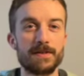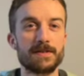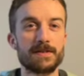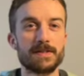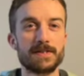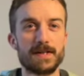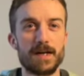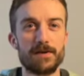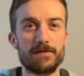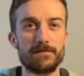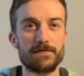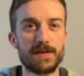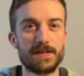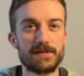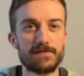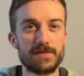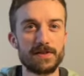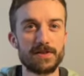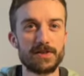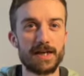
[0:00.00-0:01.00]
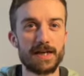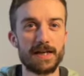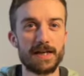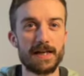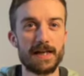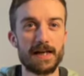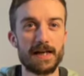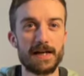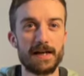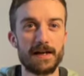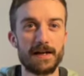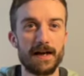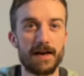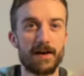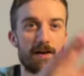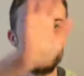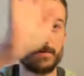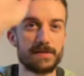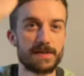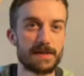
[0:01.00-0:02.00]
So thanks for checking in.
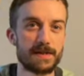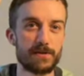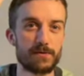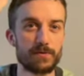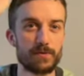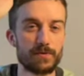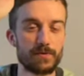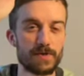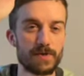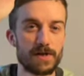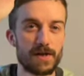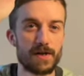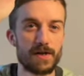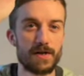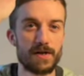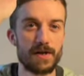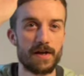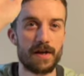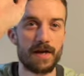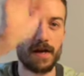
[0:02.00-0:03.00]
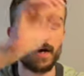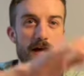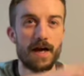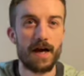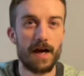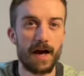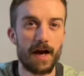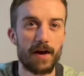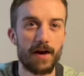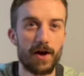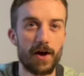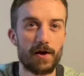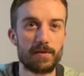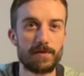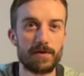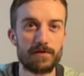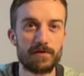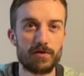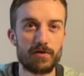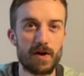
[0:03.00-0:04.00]
I will see you all soon and I hope
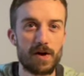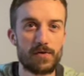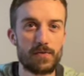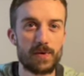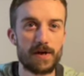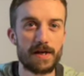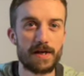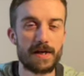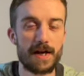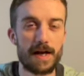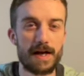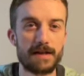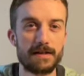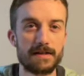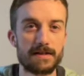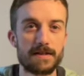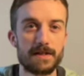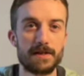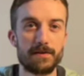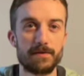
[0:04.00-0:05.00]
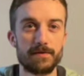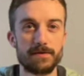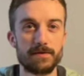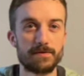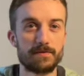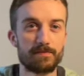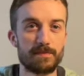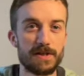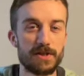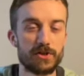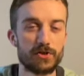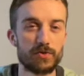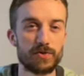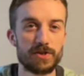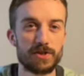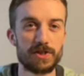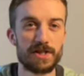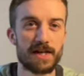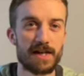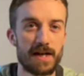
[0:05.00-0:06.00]
you have a great weekend. Be sure
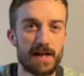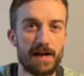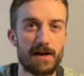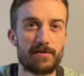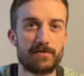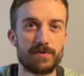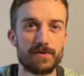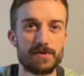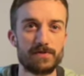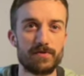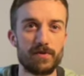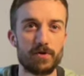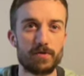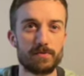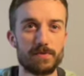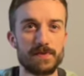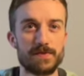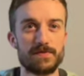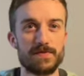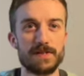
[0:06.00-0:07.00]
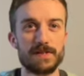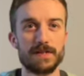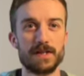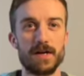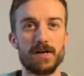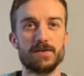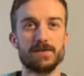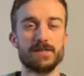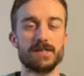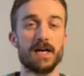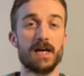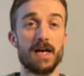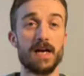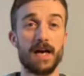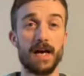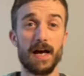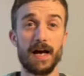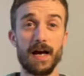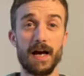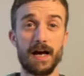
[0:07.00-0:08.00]
to check out everyone's Vlogmas videos
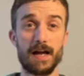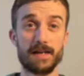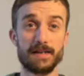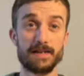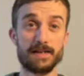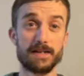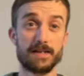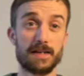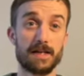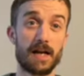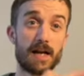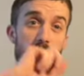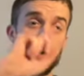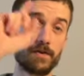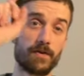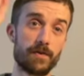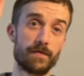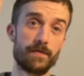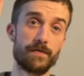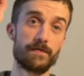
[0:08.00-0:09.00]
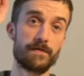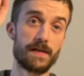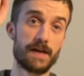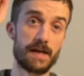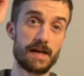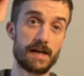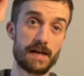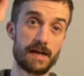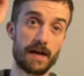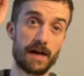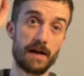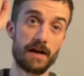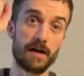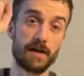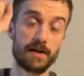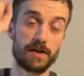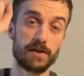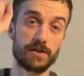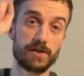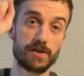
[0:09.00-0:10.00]
and click on the
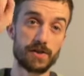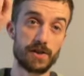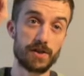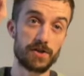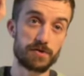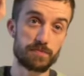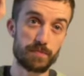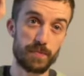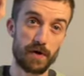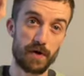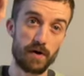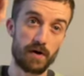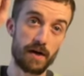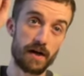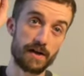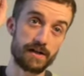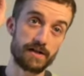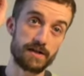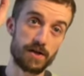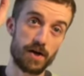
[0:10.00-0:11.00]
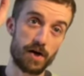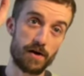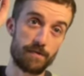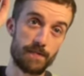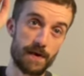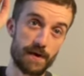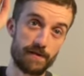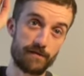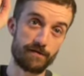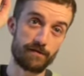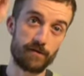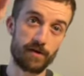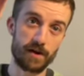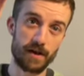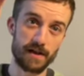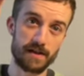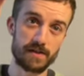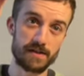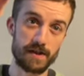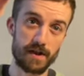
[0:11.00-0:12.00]
search bar and type in
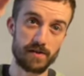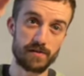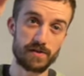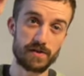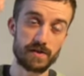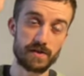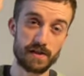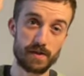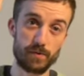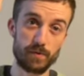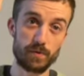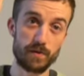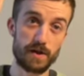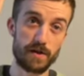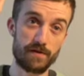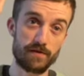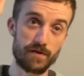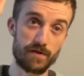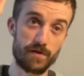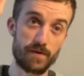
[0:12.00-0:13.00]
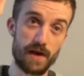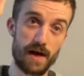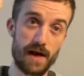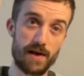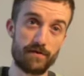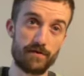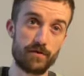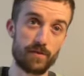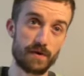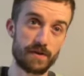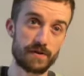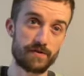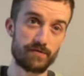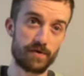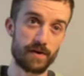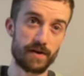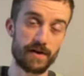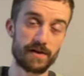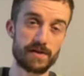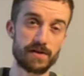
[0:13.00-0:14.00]
Friday Sews because it will give you everyone's
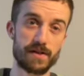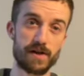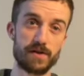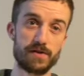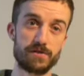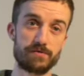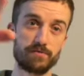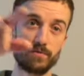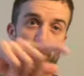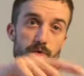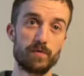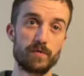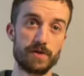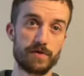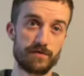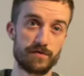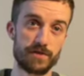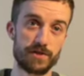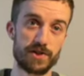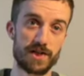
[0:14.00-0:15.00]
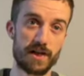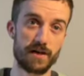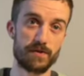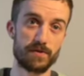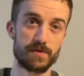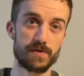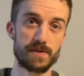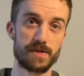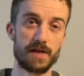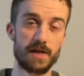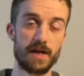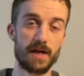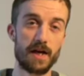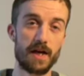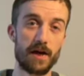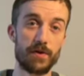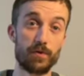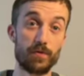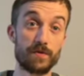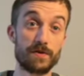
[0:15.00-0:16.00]
Friday Sews from all the different channels
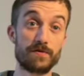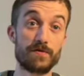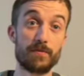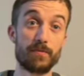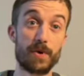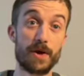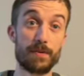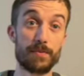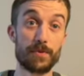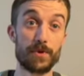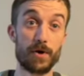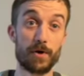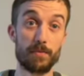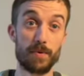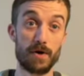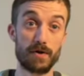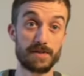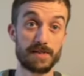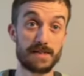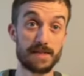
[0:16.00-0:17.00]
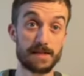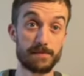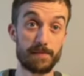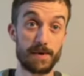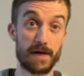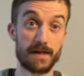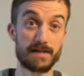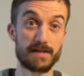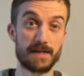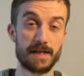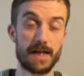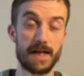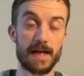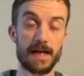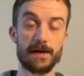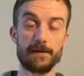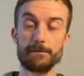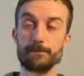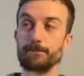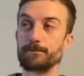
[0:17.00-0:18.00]
and all the different people that are participating in it.